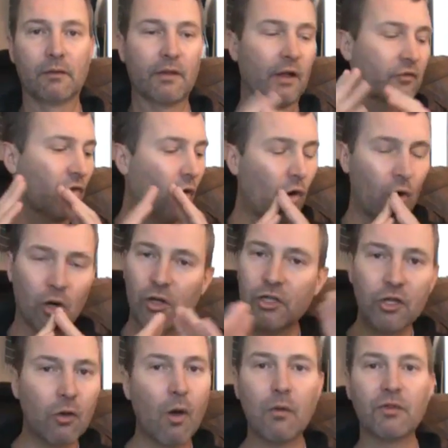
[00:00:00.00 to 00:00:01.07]
That's all
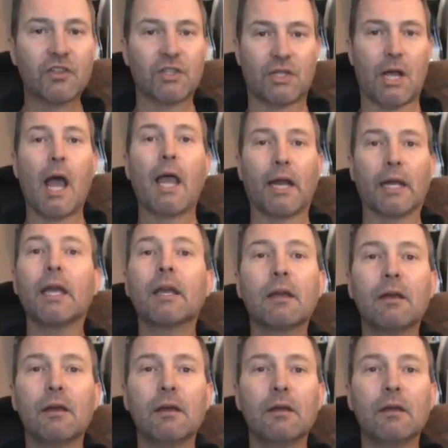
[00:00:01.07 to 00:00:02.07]
you owe society.